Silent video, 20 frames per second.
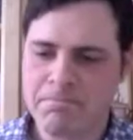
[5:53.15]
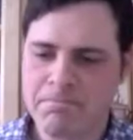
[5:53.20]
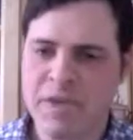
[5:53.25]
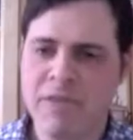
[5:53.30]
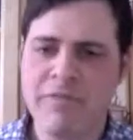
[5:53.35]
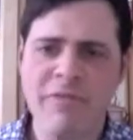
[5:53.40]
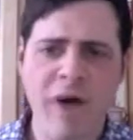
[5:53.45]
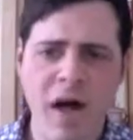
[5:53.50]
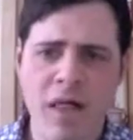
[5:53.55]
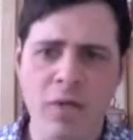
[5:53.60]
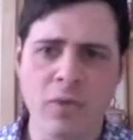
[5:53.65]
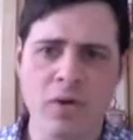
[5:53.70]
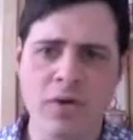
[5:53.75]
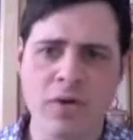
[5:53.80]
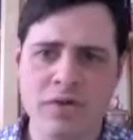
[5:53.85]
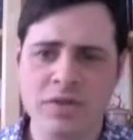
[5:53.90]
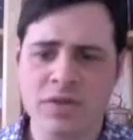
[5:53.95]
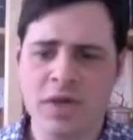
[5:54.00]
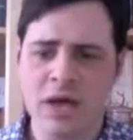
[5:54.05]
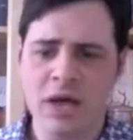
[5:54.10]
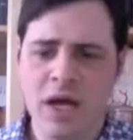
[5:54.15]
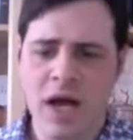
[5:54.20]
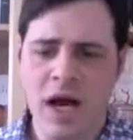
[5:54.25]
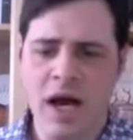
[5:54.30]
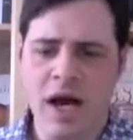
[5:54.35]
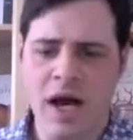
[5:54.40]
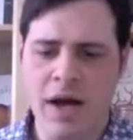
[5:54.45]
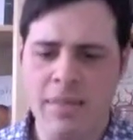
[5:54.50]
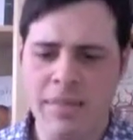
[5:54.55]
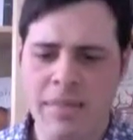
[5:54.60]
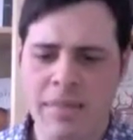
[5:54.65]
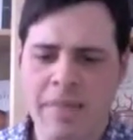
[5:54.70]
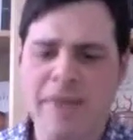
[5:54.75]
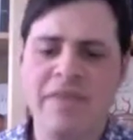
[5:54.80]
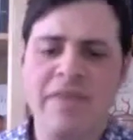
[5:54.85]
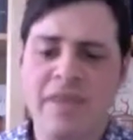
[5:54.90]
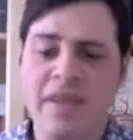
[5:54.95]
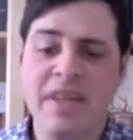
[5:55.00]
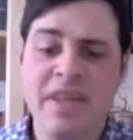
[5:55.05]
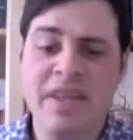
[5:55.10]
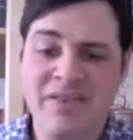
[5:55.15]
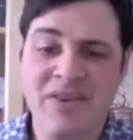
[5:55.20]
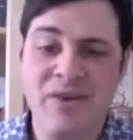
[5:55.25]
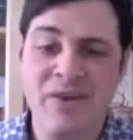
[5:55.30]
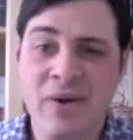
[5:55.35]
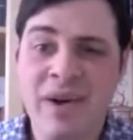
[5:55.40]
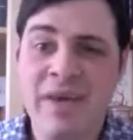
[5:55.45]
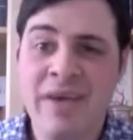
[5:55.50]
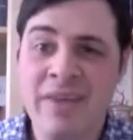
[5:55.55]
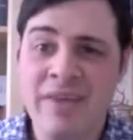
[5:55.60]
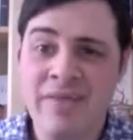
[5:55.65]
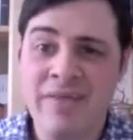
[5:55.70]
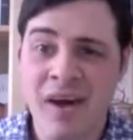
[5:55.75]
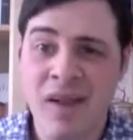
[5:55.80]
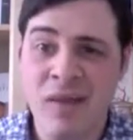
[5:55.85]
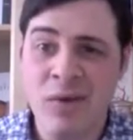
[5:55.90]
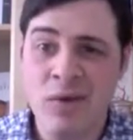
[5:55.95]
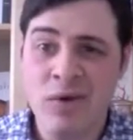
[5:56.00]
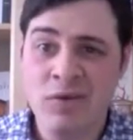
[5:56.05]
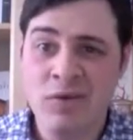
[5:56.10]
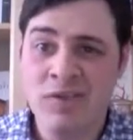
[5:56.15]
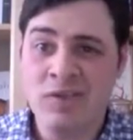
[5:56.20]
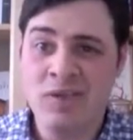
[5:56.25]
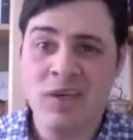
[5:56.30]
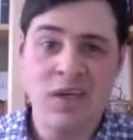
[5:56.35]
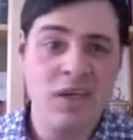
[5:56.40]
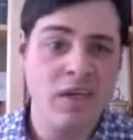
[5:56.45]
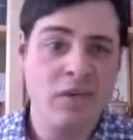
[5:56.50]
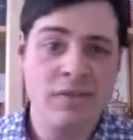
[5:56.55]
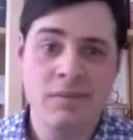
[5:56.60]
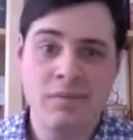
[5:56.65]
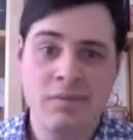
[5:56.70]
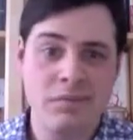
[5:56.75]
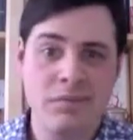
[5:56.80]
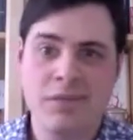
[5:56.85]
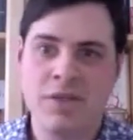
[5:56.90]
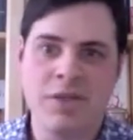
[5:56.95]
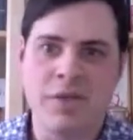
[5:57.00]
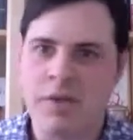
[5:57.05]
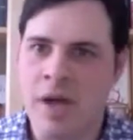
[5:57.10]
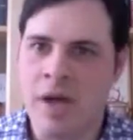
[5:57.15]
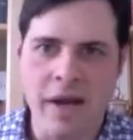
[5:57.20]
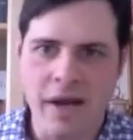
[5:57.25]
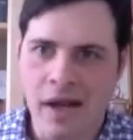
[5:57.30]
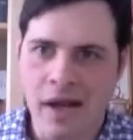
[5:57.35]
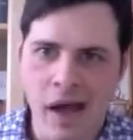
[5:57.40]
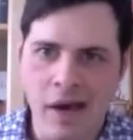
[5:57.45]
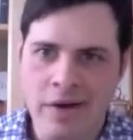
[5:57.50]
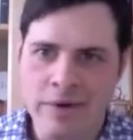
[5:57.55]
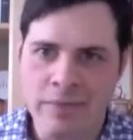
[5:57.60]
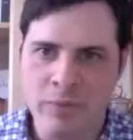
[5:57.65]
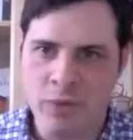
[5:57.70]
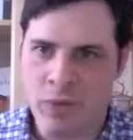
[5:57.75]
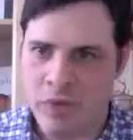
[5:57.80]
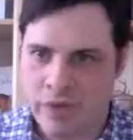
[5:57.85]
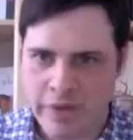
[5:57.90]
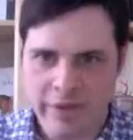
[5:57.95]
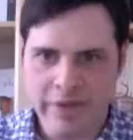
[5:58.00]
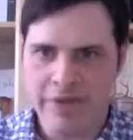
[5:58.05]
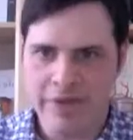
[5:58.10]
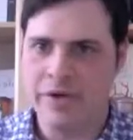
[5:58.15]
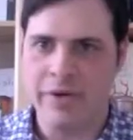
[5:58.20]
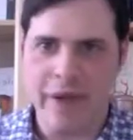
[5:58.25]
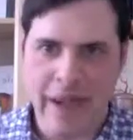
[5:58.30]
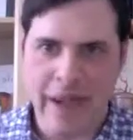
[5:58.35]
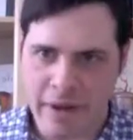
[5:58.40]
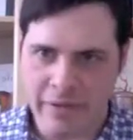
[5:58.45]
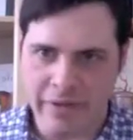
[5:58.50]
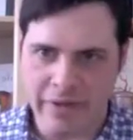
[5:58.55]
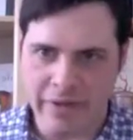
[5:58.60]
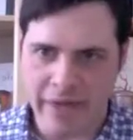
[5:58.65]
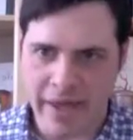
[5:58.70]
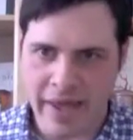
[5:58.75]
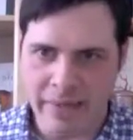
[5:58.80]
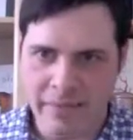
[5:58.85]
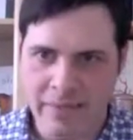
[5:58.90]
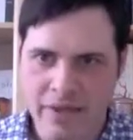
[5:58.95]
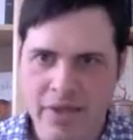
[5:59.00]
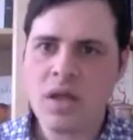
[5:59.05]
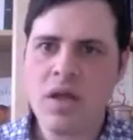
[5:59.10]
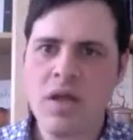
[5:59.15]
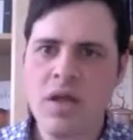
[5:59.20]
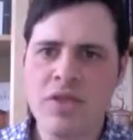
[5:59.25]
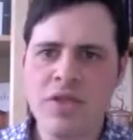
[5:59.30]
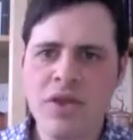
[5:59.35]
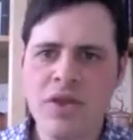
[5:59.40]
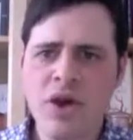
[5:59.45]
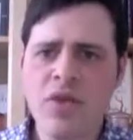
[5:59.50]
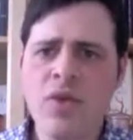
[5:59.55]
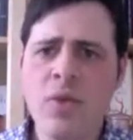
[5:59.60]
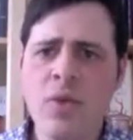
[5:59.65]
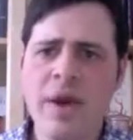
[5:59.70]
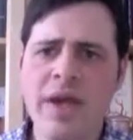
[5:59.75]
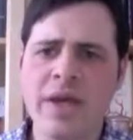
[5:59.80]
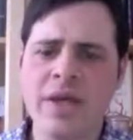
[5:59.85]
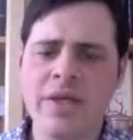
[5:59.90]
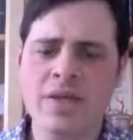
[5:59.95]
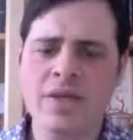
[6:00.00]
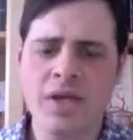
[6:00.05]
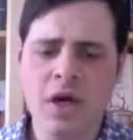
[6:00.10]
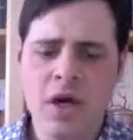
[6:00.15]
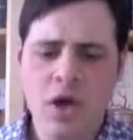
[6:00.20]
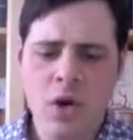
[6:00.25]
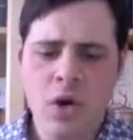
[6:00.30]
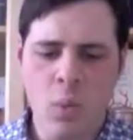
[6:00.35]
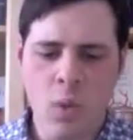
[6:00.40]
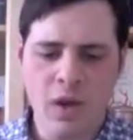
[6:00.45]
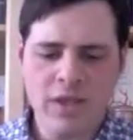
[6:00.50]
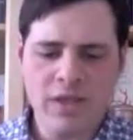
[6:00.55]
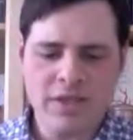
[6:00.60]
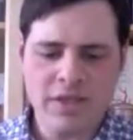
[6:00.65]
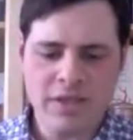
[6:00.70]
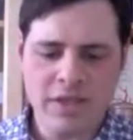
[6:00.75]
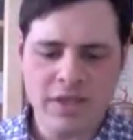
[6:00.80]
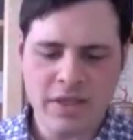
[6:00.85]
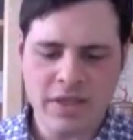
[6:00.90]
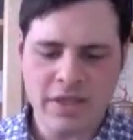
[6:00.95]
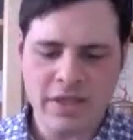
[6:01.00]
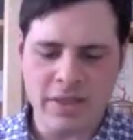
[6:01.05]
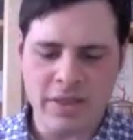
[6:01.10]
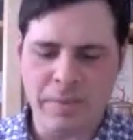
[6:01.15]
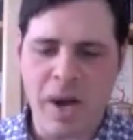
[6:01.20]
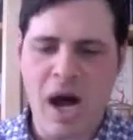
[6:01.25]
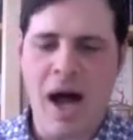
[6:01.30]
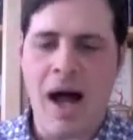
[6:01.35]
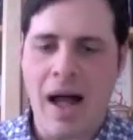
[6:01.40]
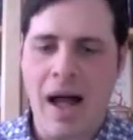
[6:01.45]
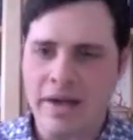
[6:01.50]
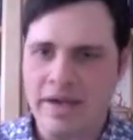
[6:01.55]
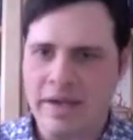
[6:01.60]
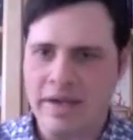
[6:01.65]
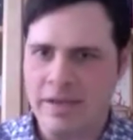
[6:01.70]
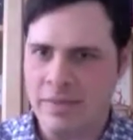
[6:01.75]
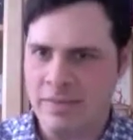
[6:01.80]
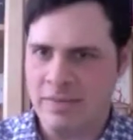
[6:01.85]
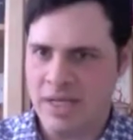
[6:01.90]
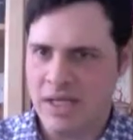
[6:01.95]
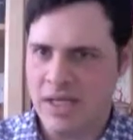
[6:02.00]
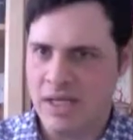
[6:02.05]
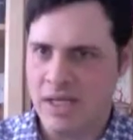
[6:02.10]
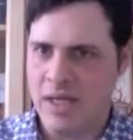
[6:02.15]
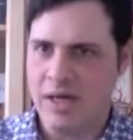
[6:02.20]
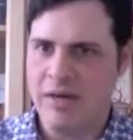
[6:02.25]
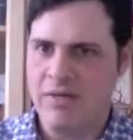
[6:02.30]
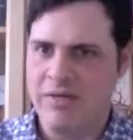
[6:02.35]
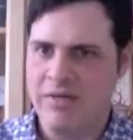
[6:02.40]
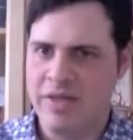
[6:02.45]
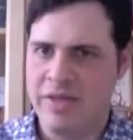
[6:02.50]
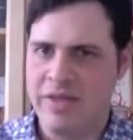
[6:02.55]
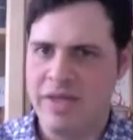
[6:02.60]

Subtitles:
followers. Basically, if you don't have any followers, you're not a god anymore. You're out of the game. The other way is, once the pot in the middle of the